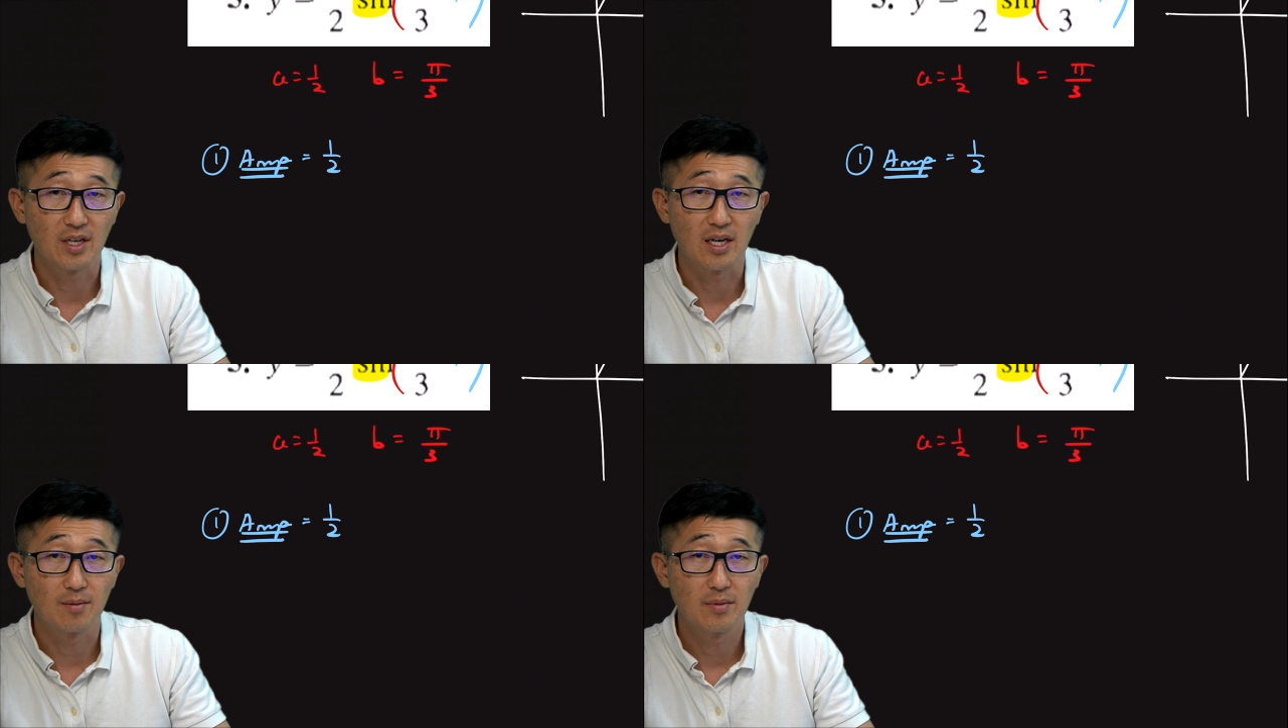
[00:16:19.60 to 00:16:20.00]

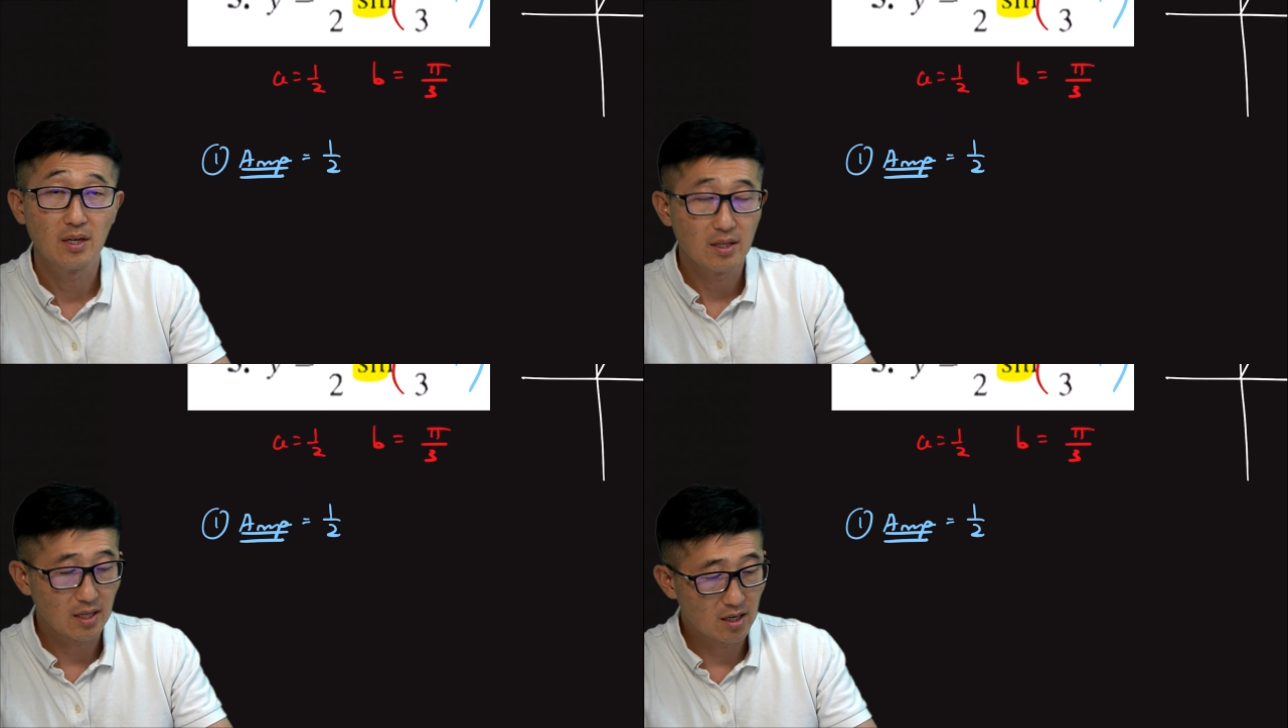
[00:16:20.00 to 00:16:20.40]
Yeah.
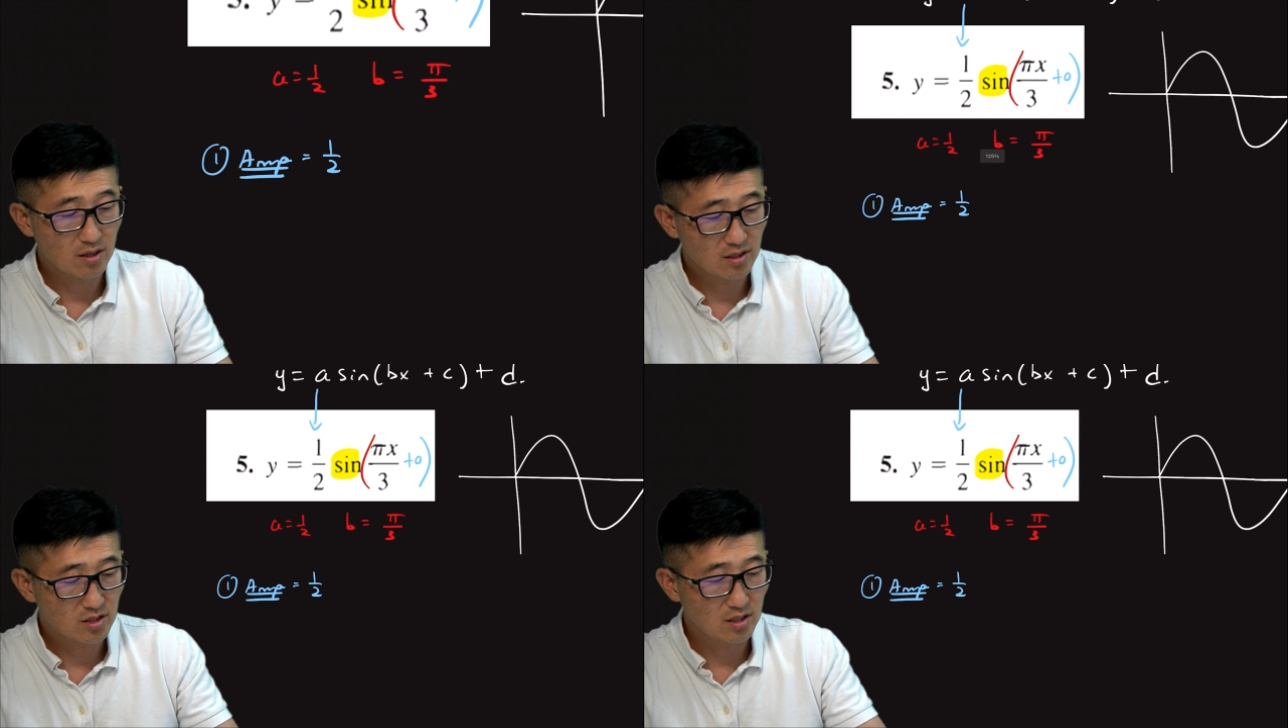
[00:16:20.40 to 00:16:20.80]

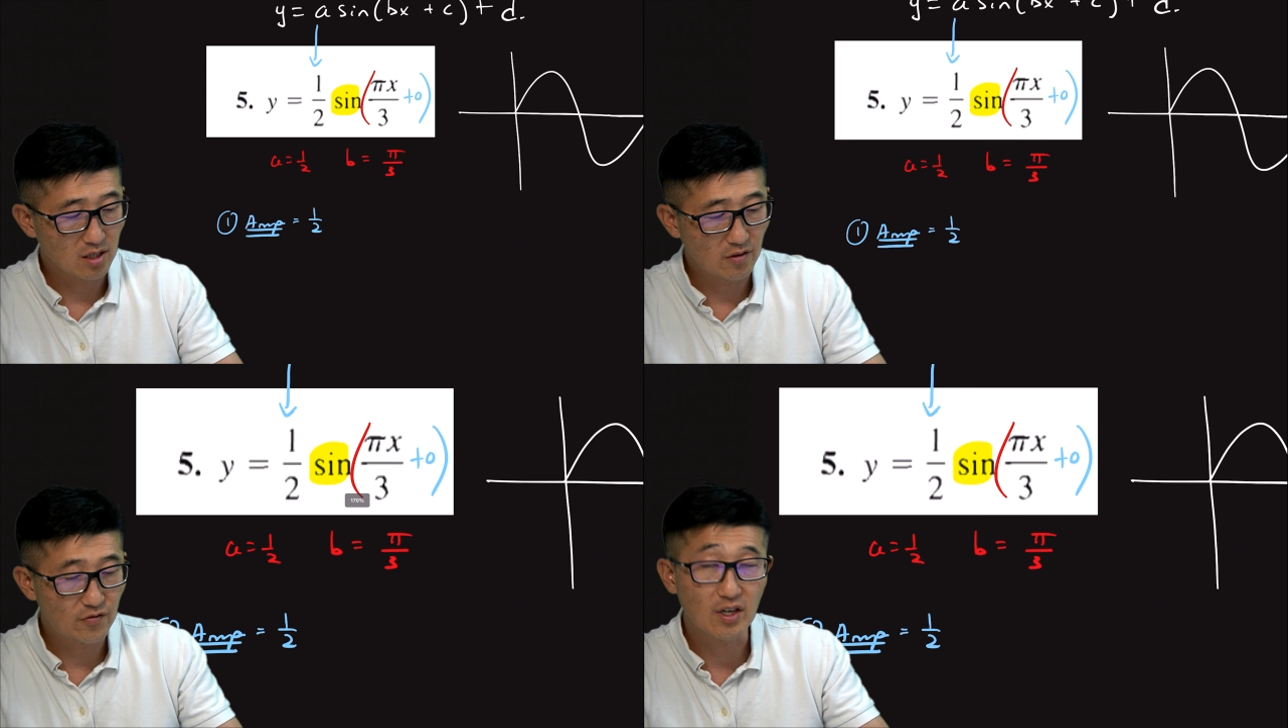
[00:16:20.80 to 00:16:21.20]
Now,
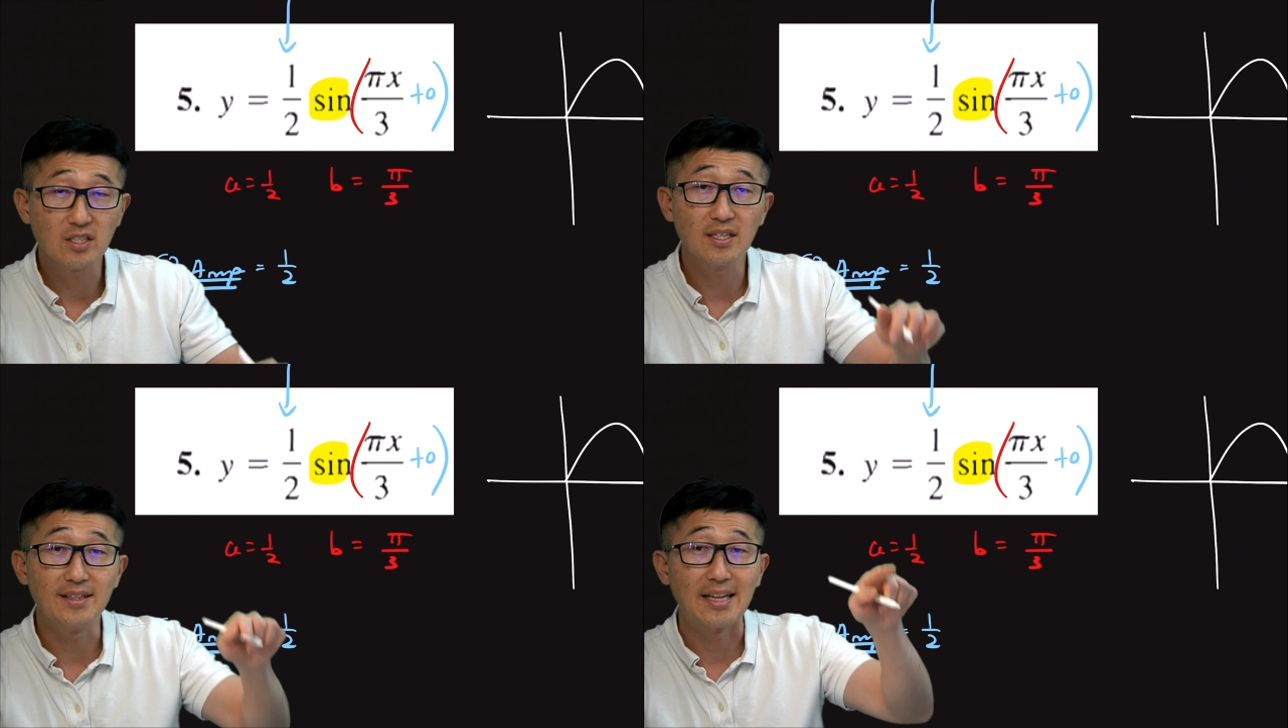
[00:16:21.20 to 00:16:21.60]
if
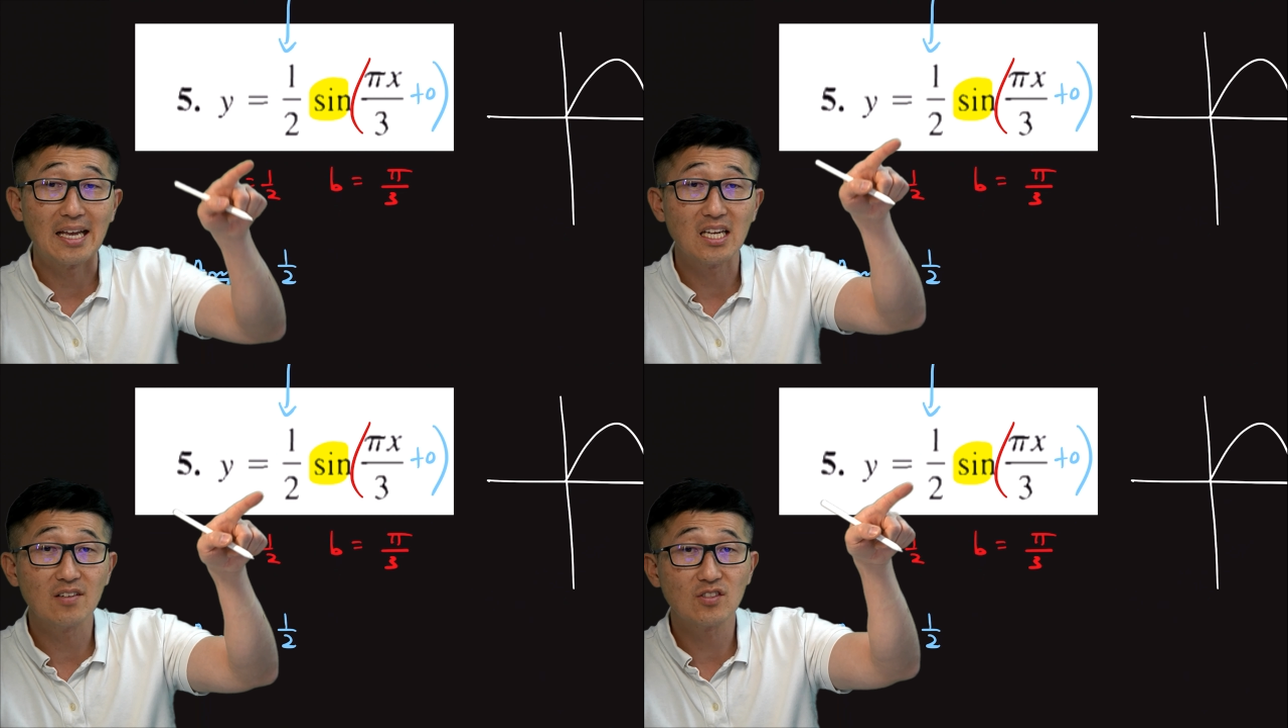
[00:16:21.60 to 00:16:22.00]
there's a
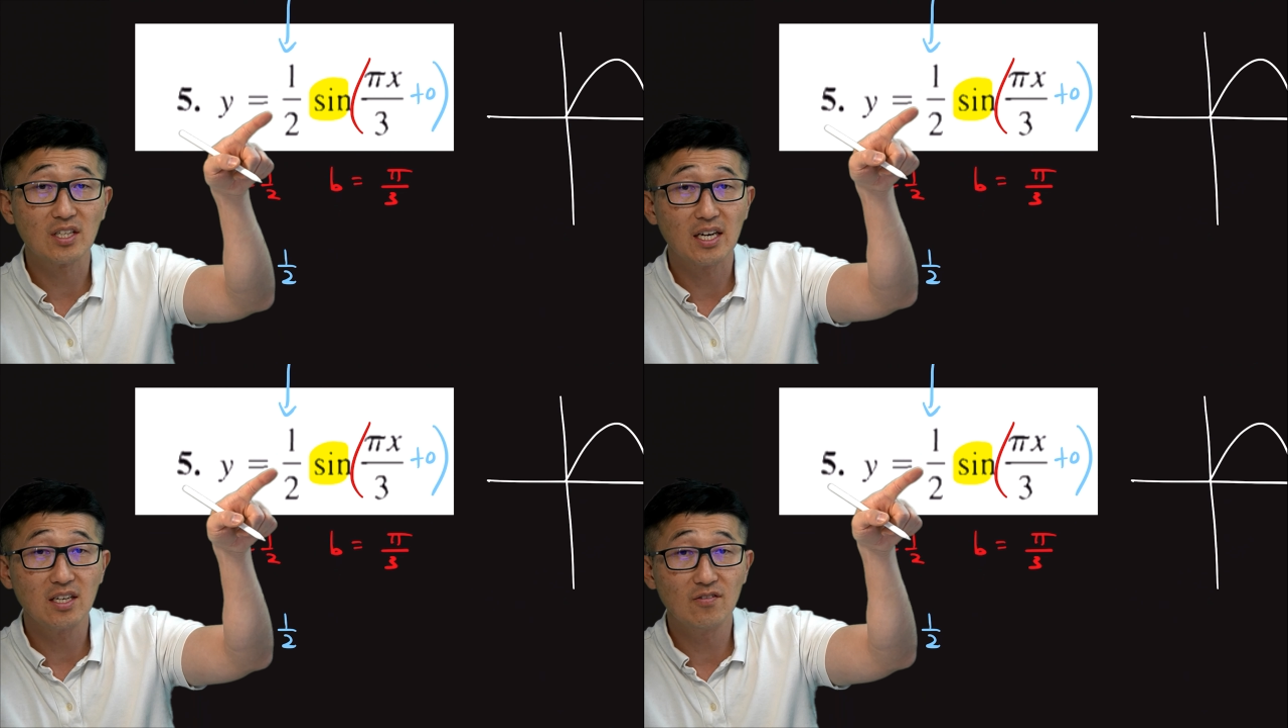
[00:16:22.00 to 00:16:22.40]
negative
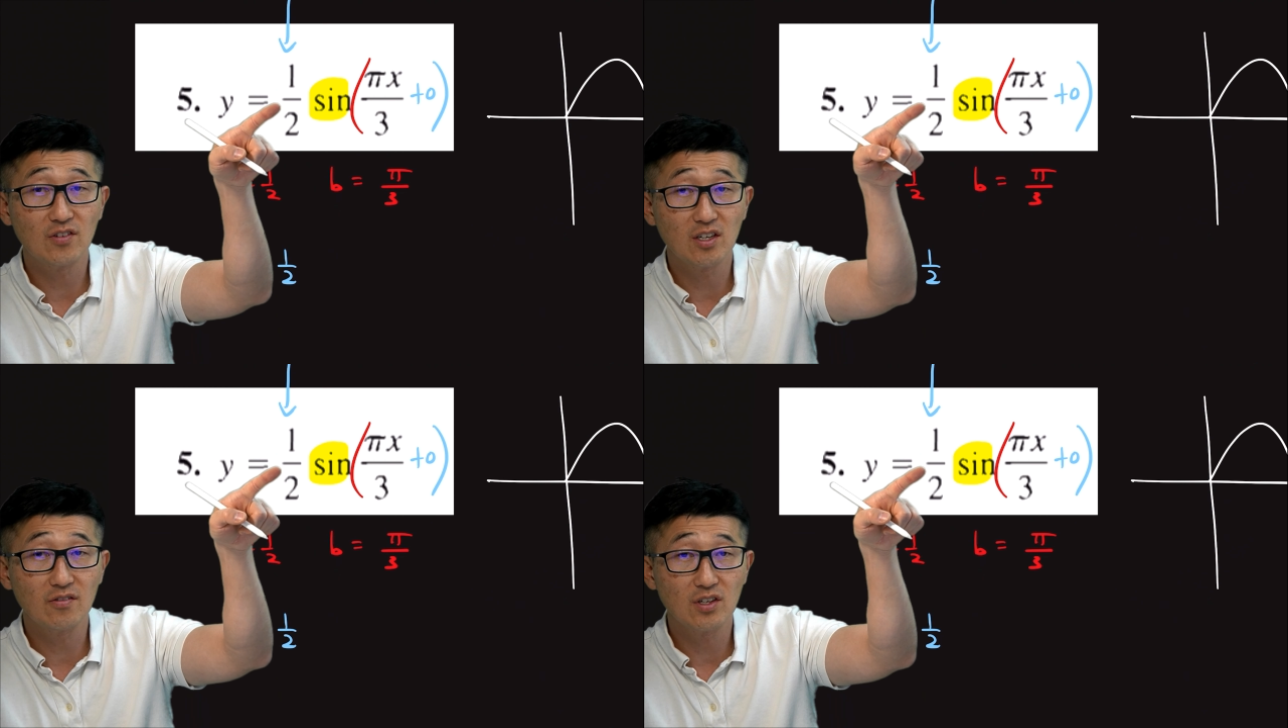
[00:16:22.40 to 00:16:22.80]
sign in
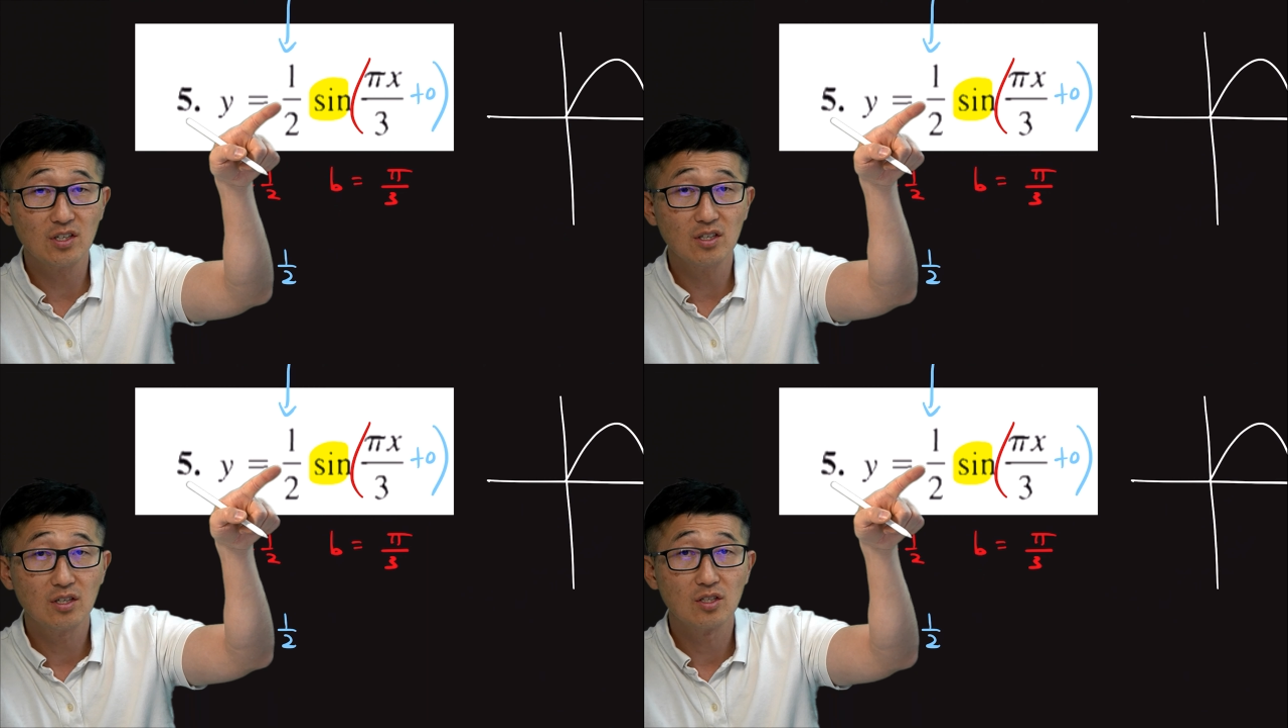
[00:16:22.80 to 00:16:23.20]
front of here,